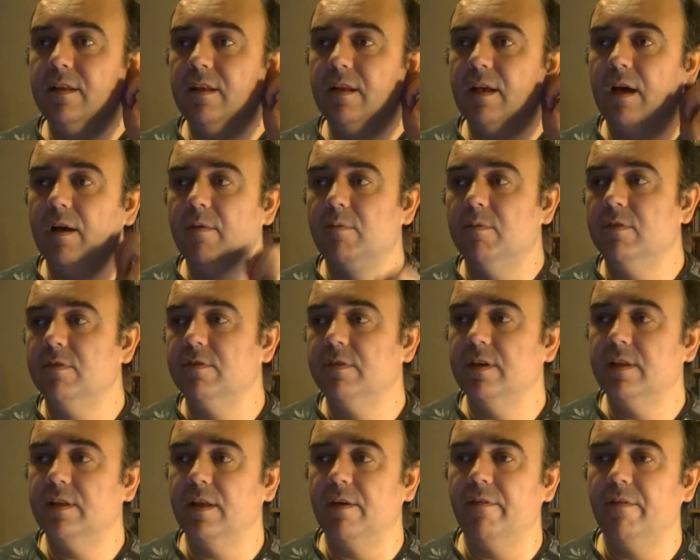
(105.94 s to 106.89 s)
I will
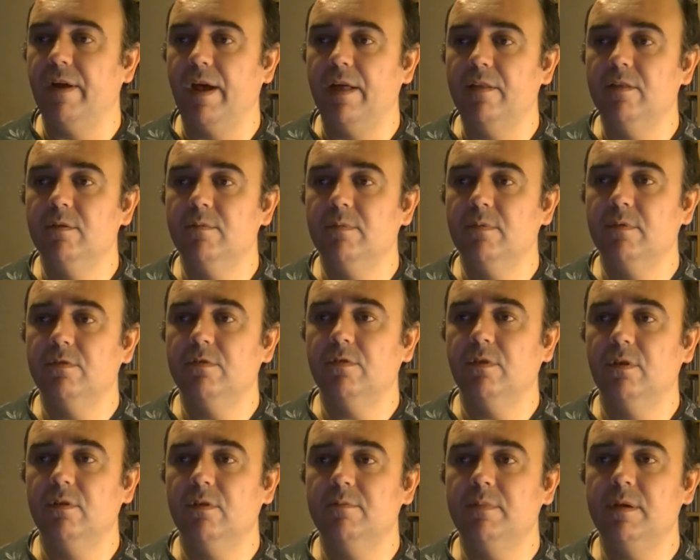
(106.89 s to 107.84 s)
say that random
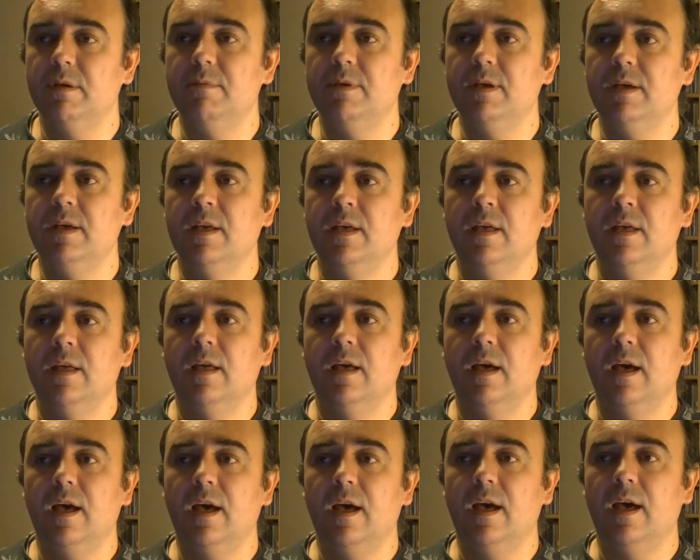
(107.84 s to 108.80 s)
assault. Maybe
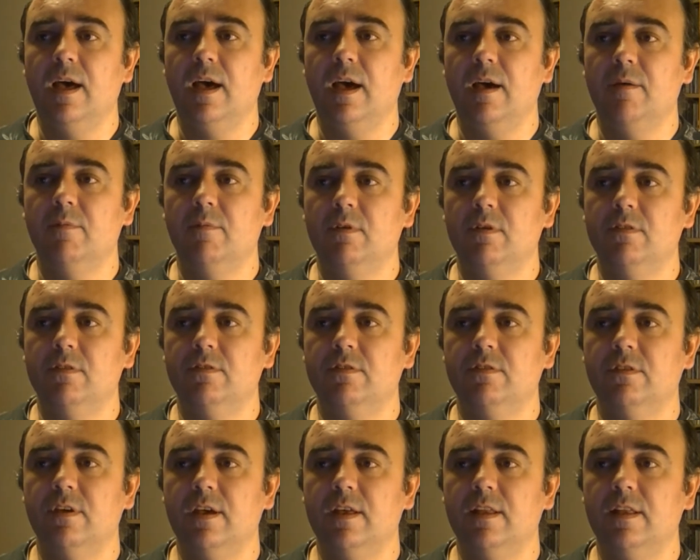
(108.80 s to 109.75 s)
I will
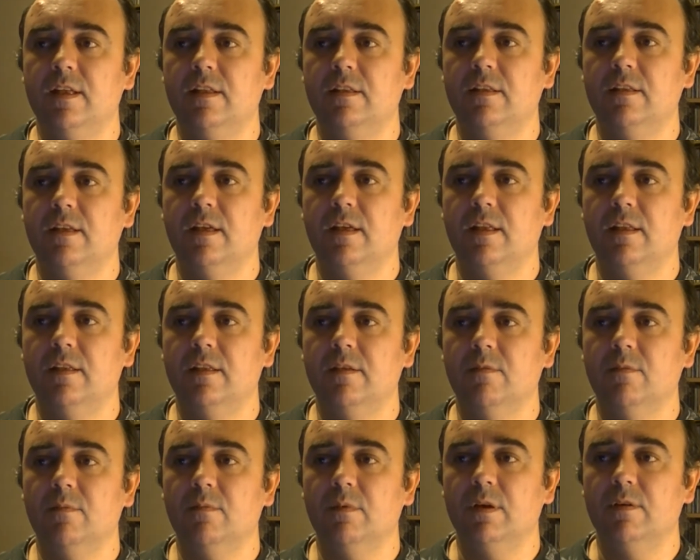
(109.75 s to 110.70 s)
say that
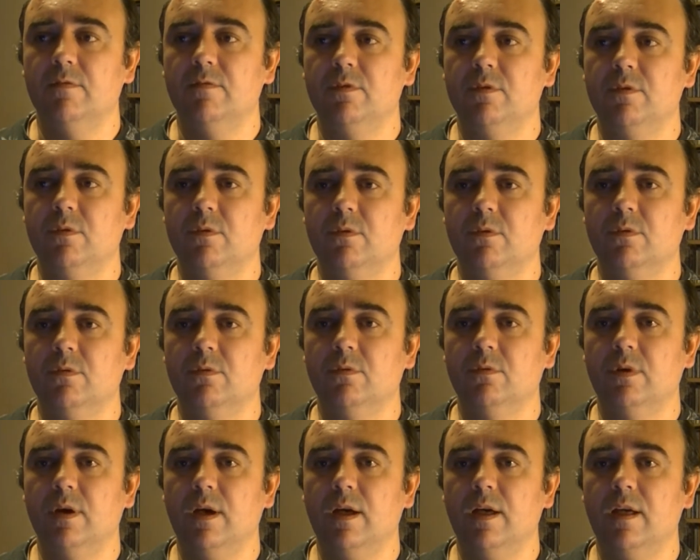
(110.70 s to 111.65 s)
if you
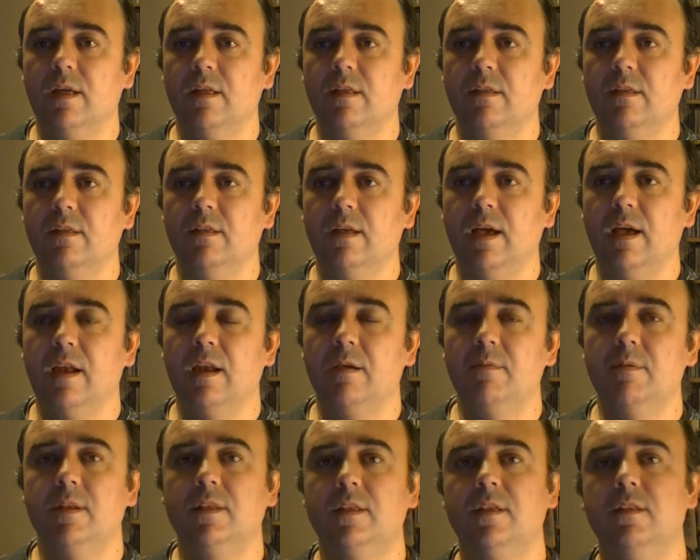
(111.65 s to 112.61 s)
do
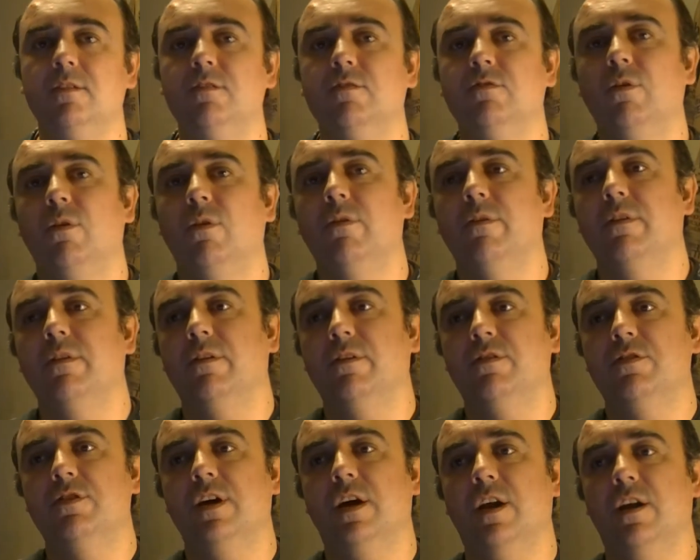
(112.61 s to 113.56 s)
eliminate the disorder
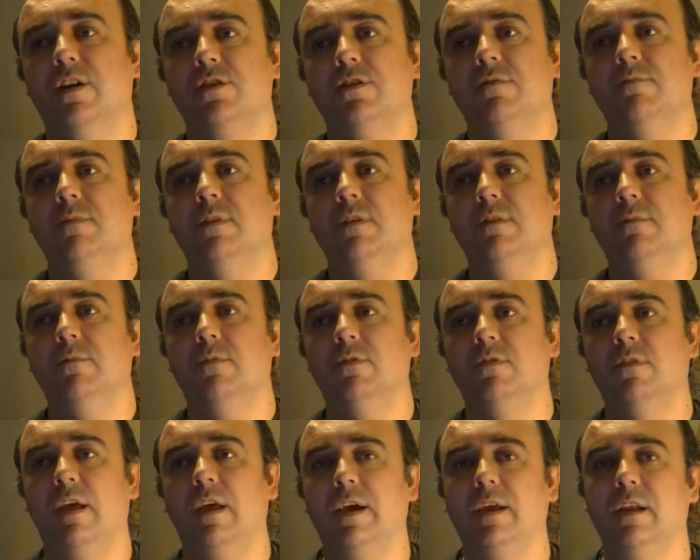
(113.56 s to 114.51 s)
charge,
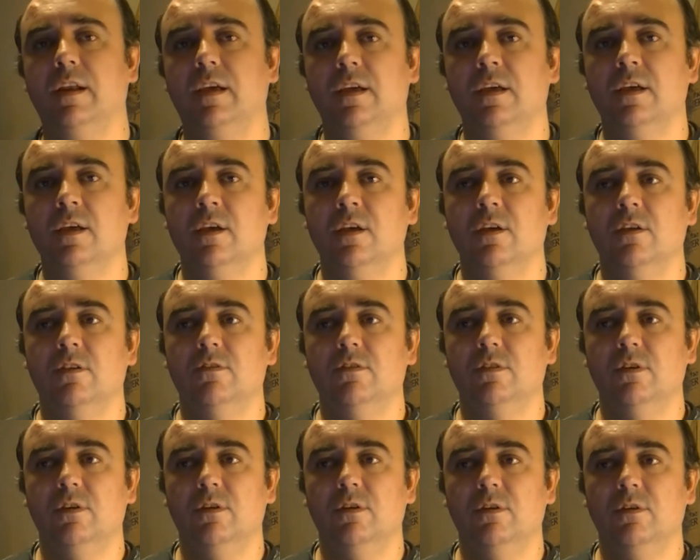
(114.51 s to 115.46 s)
most likely,
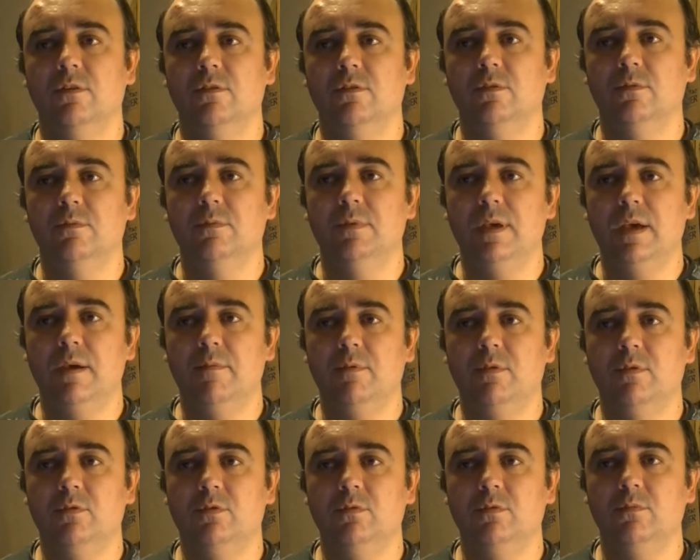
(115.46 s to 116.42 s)
so to be
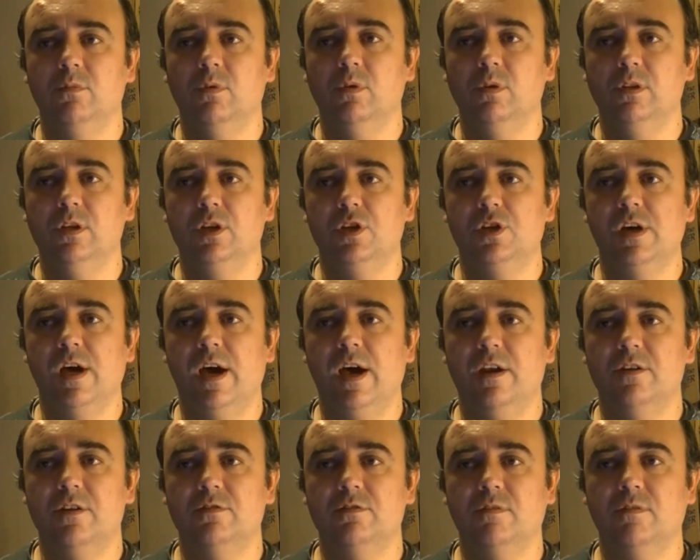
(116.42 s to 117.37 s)
able to
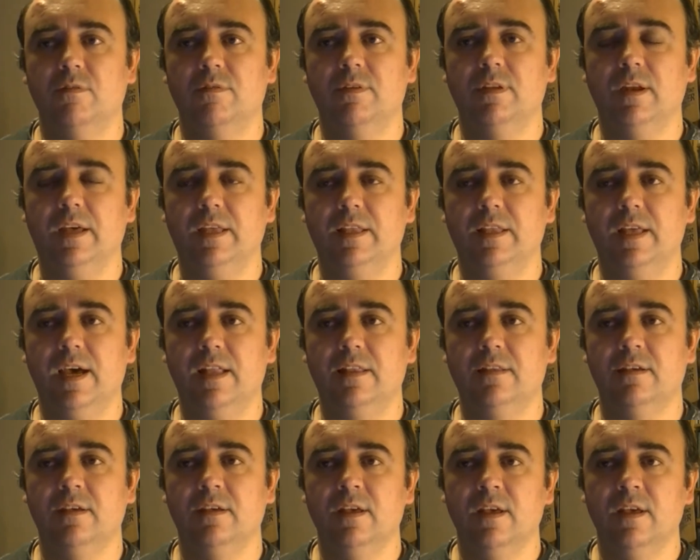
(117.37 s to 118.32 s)
multi-charge, something like
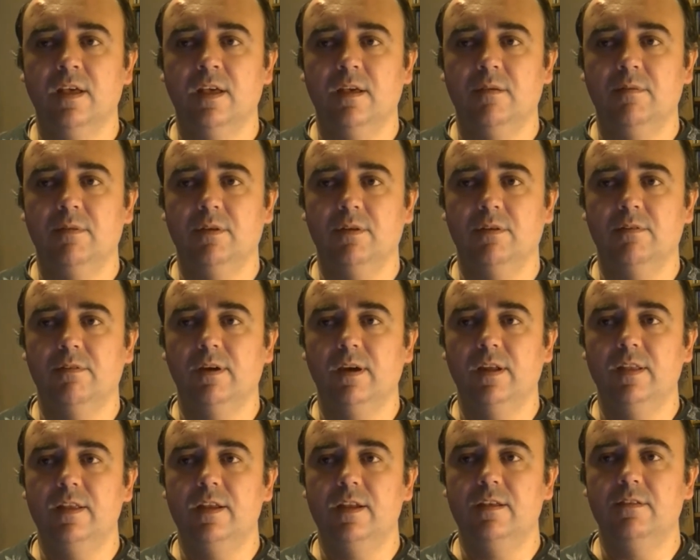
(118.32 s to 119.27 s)
that. Because
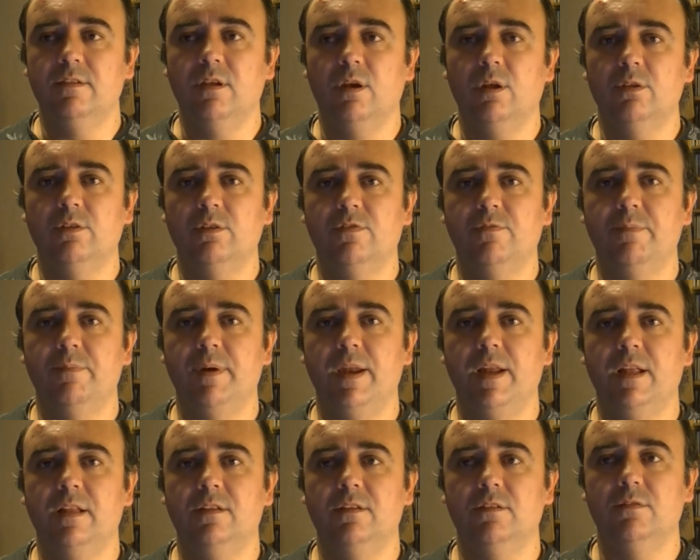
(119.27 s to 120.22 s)
really there is a lot of
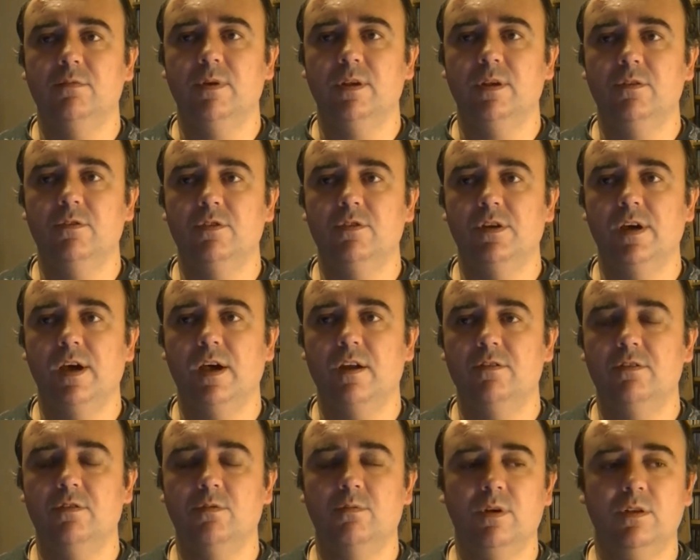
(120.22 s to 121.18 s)
penalties when you
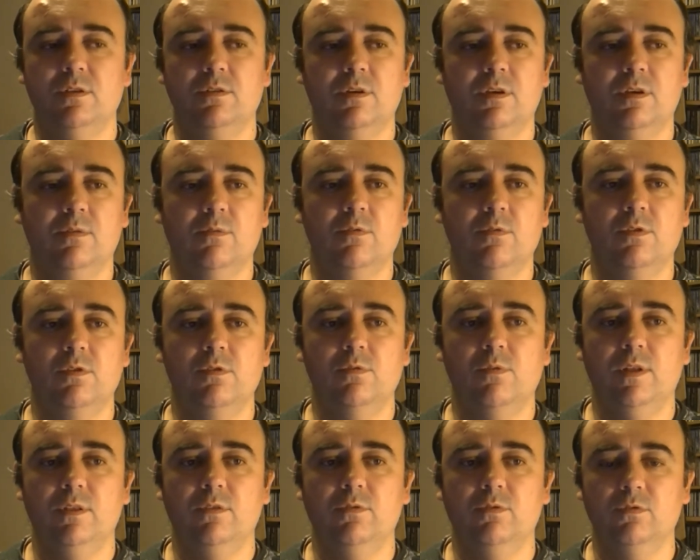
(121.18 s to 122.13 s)
charge or when you
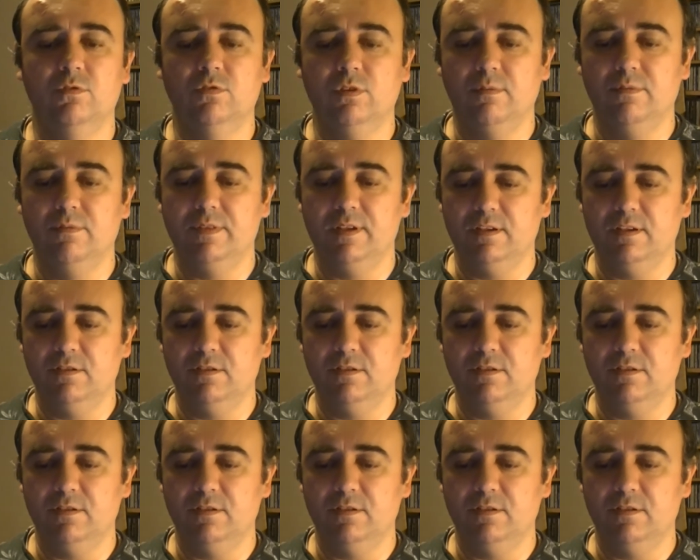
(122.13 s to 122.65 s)
want to do something